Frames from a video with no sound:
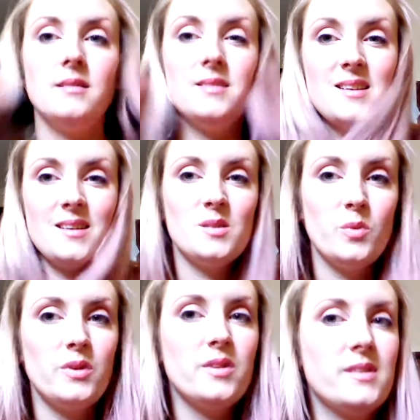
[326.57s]
So that's
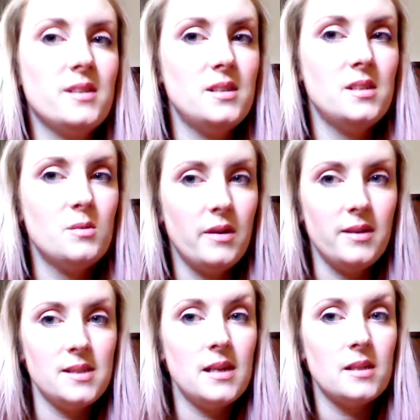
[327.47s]
one of the signs as well, you
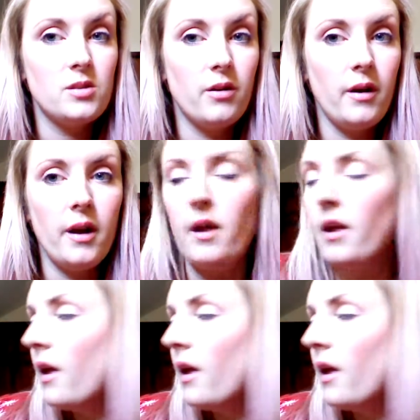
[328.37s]
can tell it's growing.